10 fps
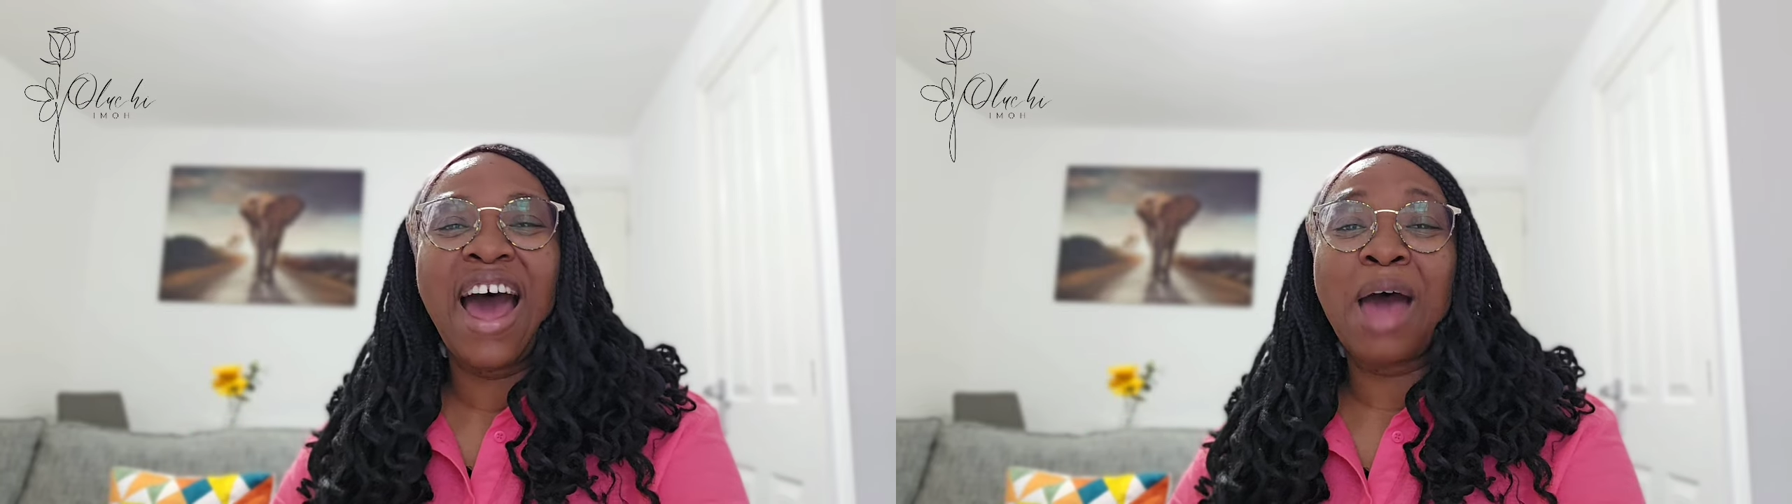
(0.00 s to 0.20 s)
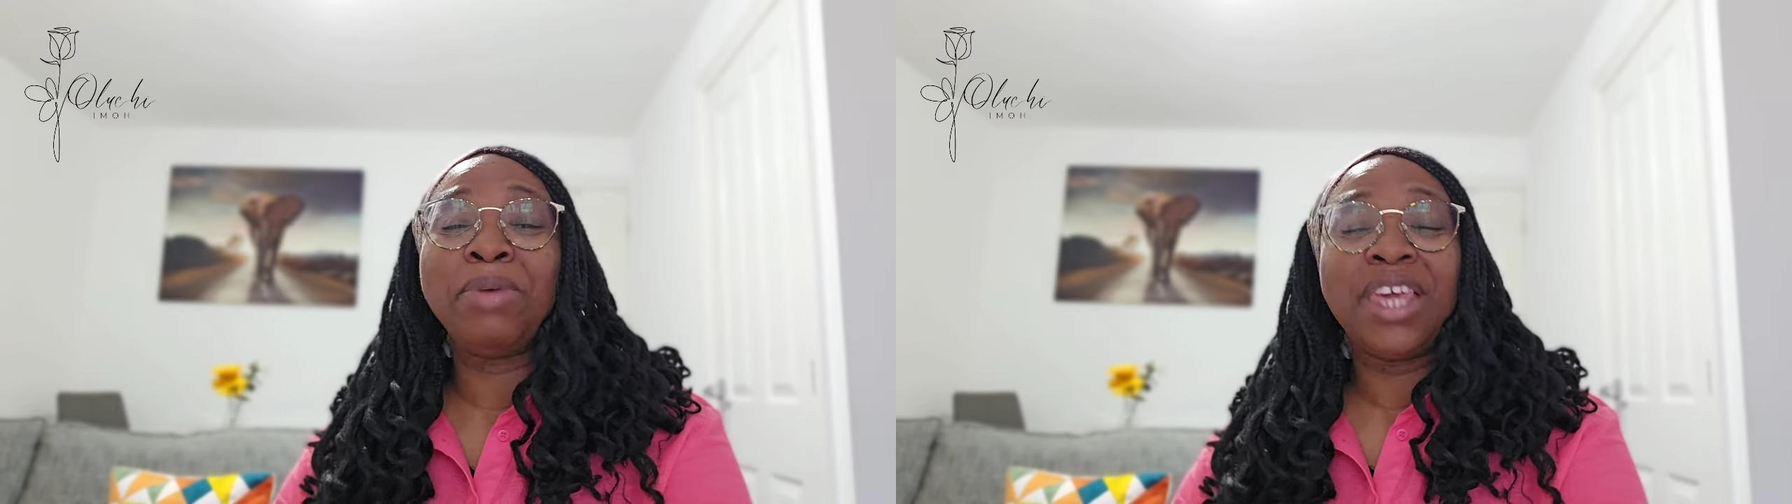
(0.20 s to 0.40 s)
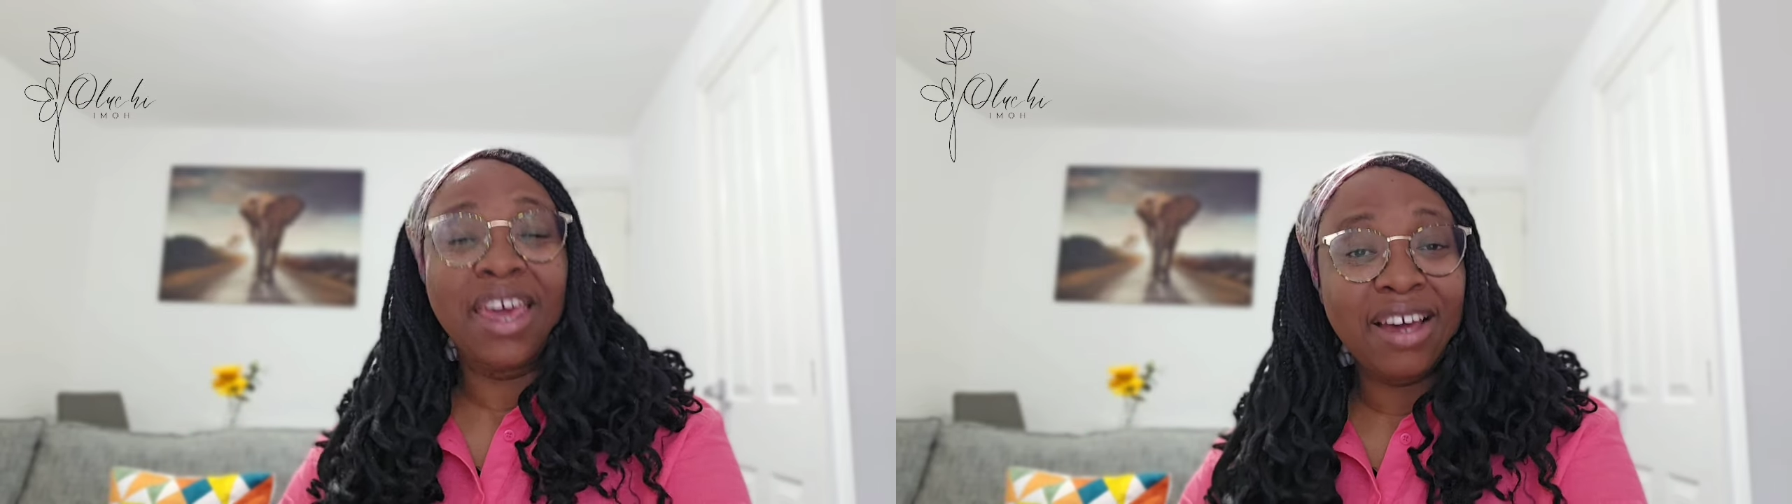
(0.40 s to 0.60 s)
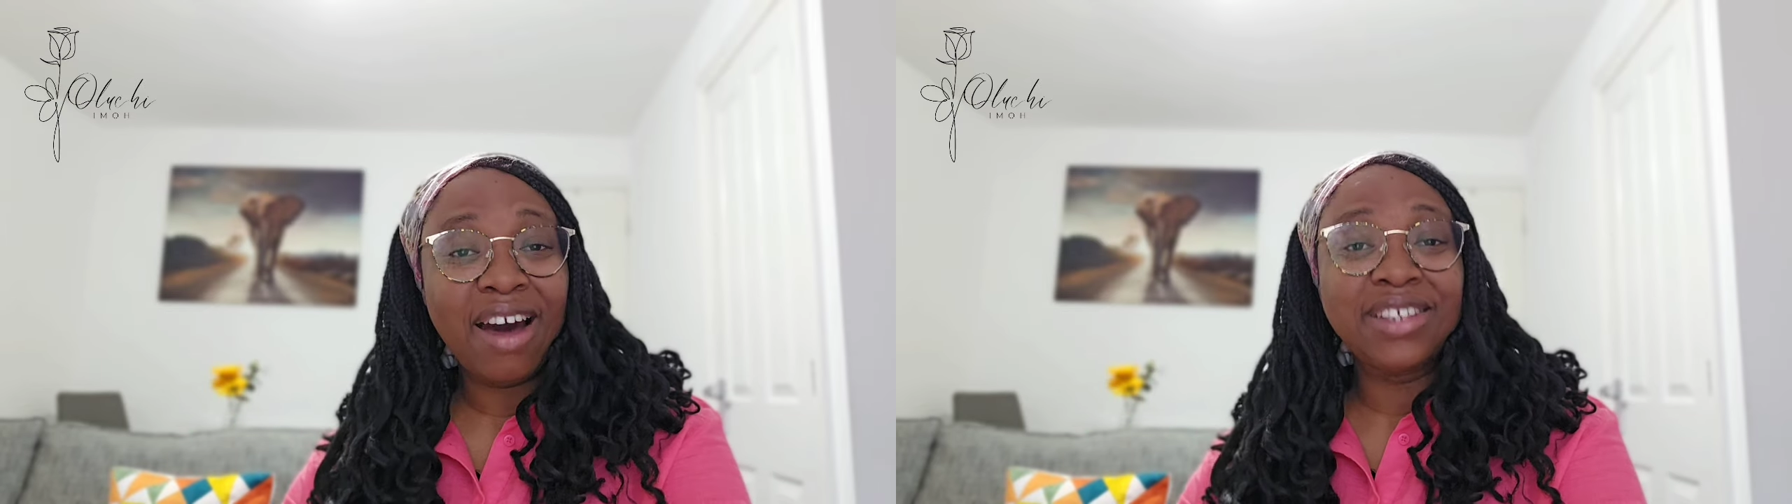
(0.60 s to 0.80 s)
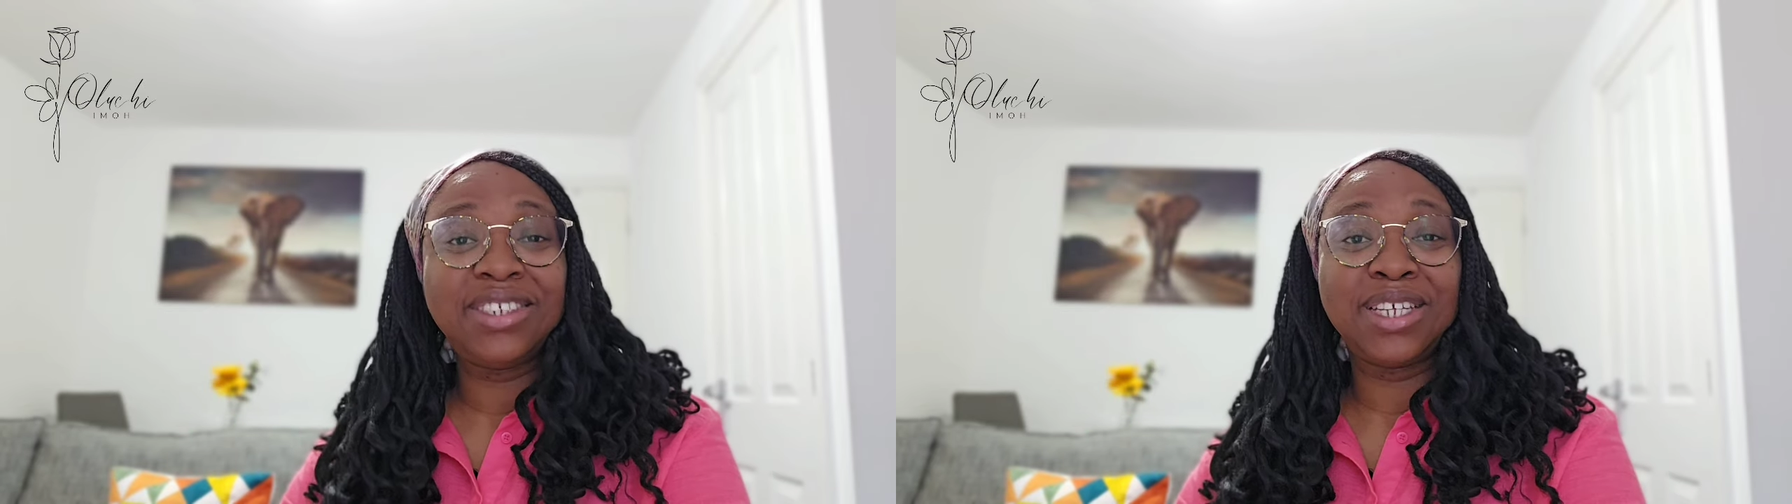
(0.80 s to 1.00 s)
I'm a cake
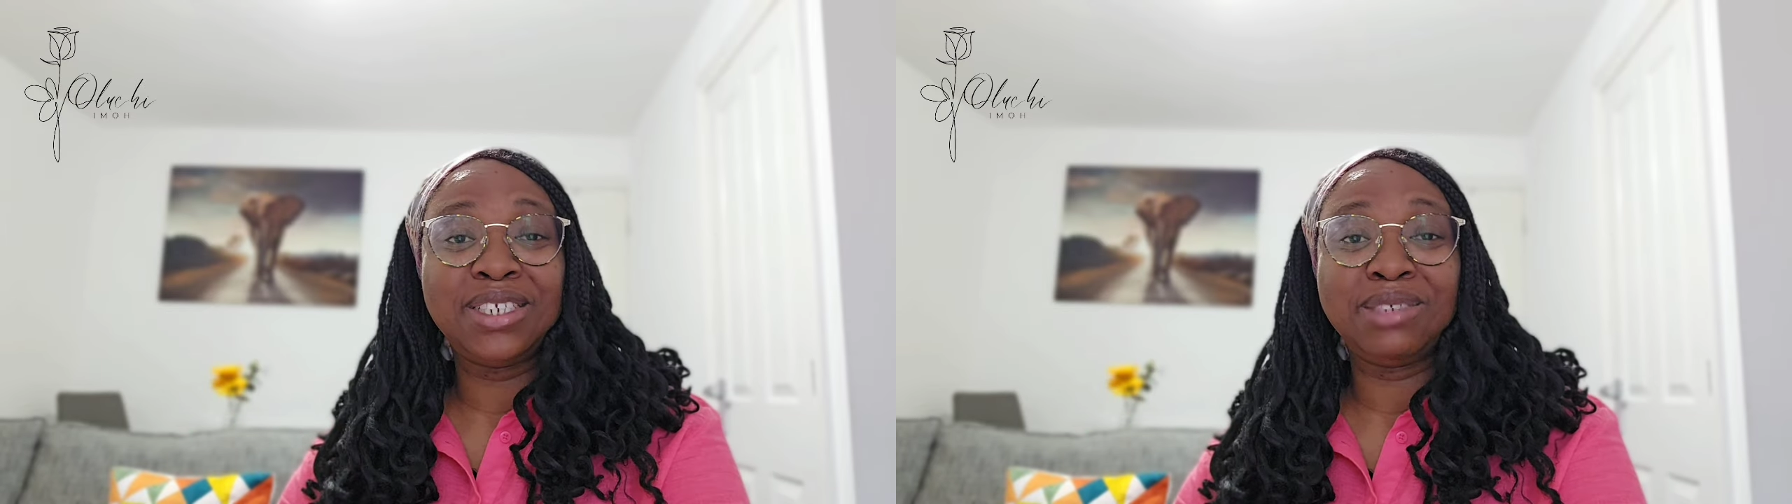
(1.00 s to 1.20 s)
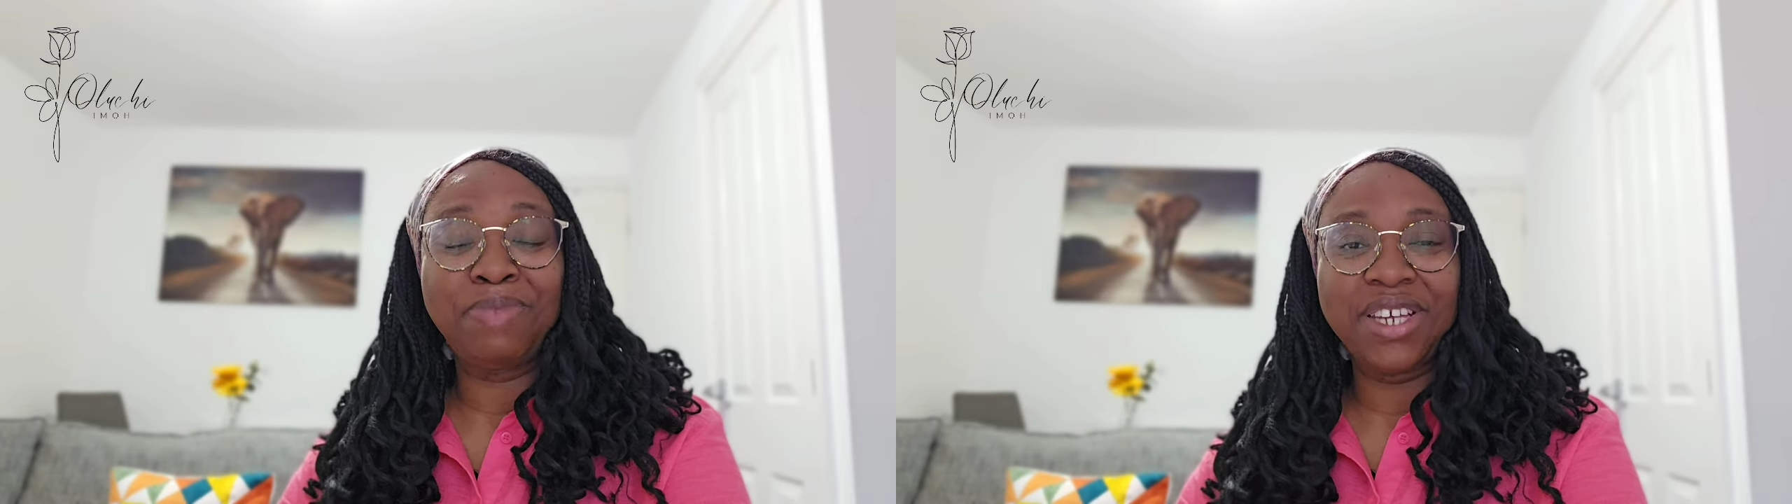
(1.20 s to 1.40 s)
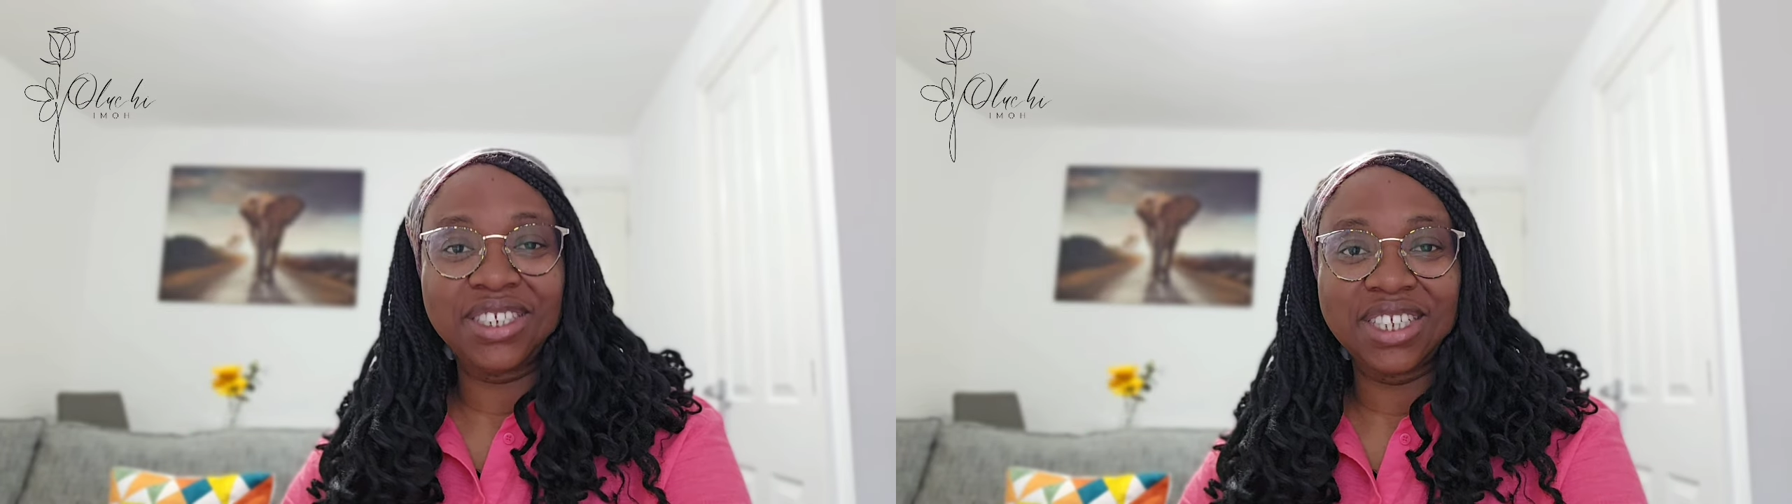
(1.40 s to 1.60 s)
artist that is based